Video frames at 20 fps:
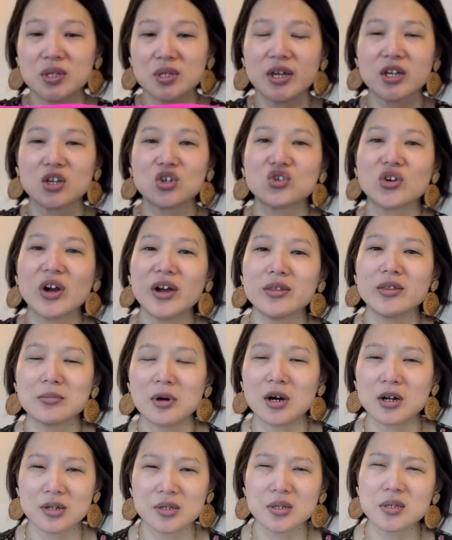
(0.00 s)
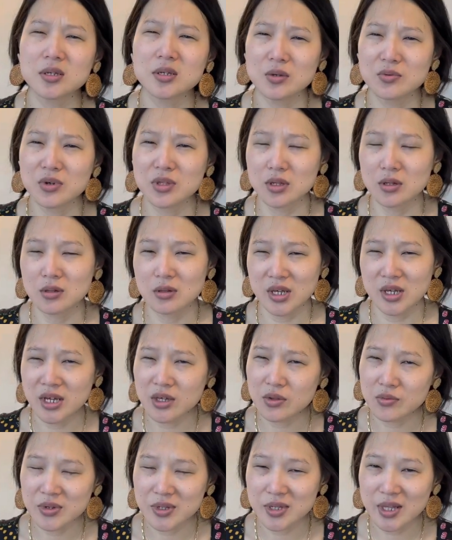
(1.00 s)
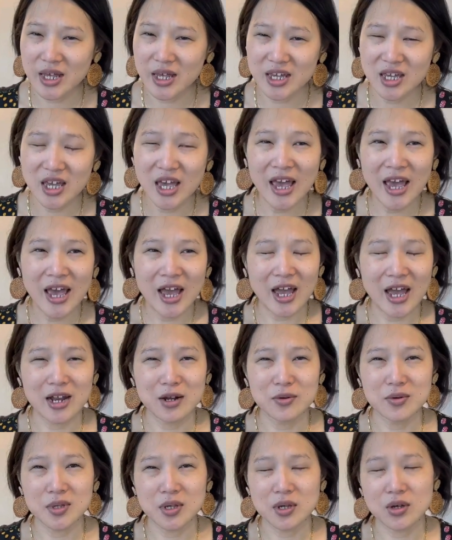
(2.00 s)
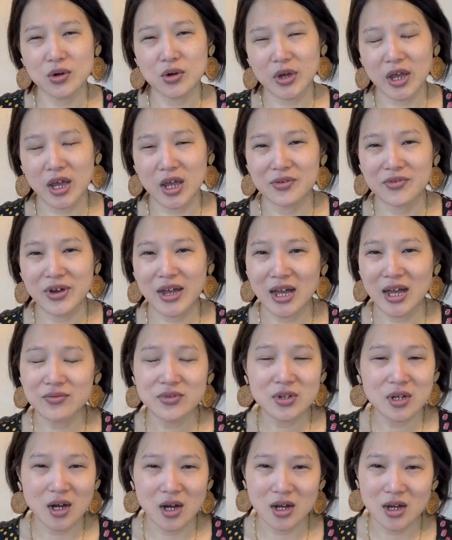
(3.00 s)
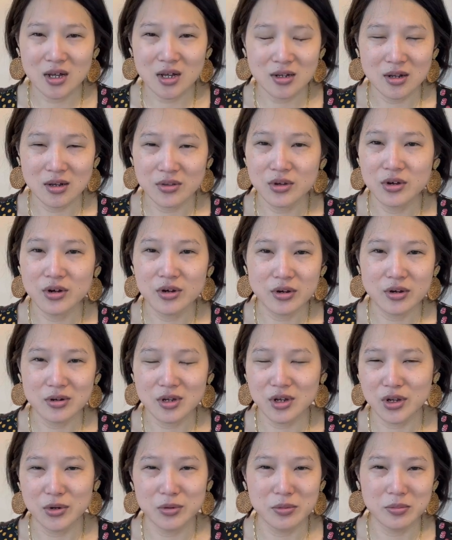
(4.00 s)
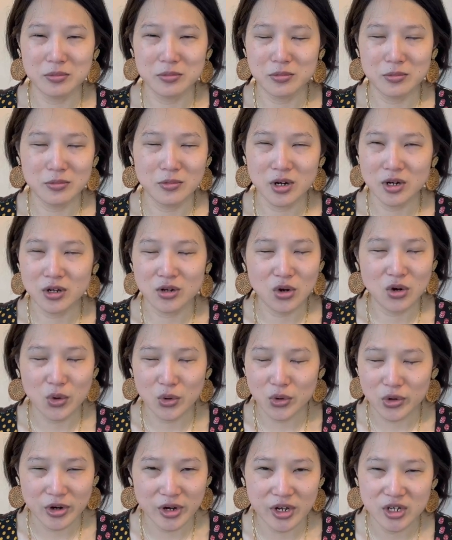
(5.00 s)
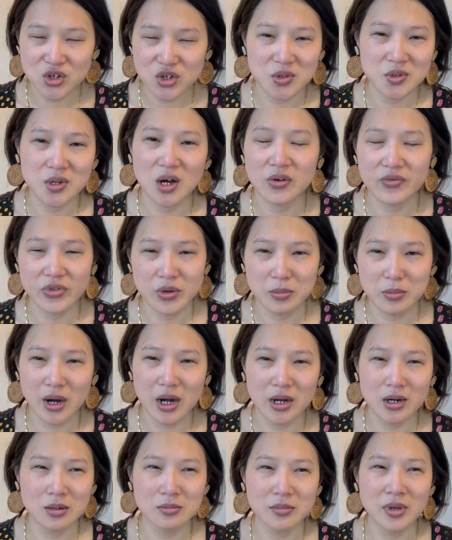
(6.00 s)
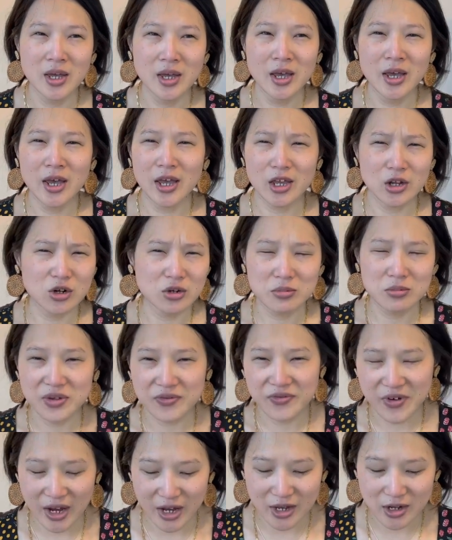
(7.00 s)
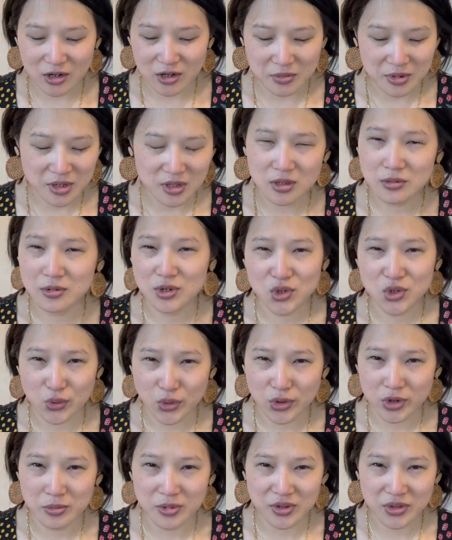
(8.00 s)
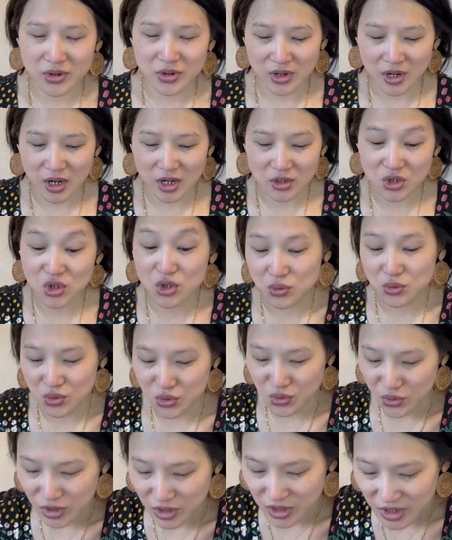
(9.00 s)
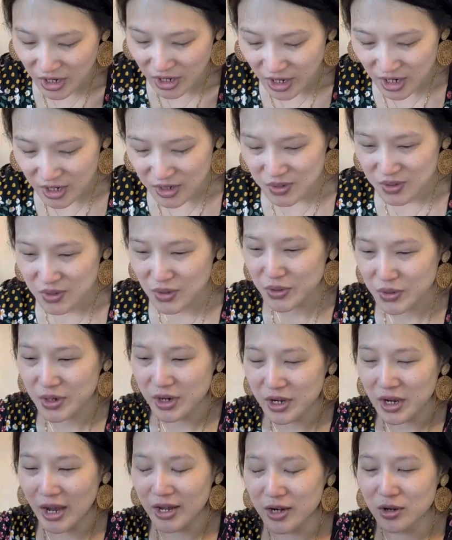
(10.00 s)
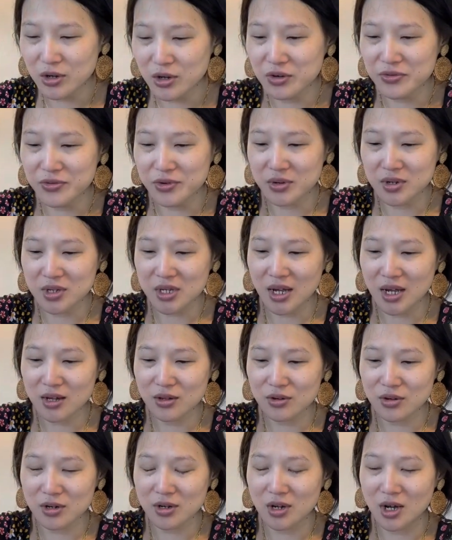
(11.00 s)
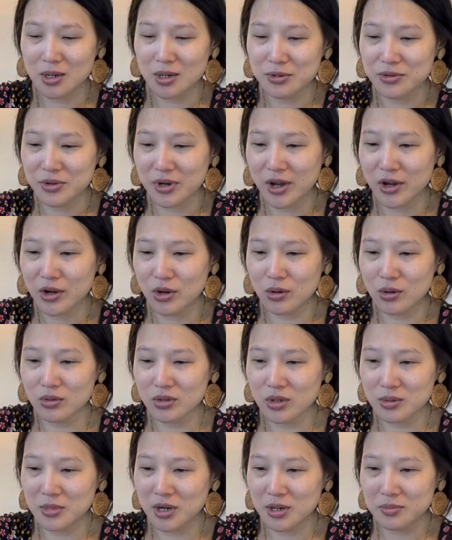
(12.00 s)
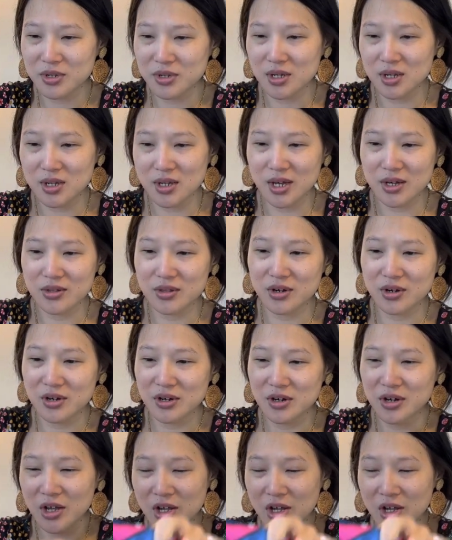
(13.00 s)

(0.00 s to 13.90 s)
I could try them on and see what the length was like. And I was like, okay, if I have to cut another, you know, one and a quarter inches off the bottom, it'll be fine. It'll be a little bit shorter, but they're not too short. So I don't know if you can tell or not, but when I hold them up together,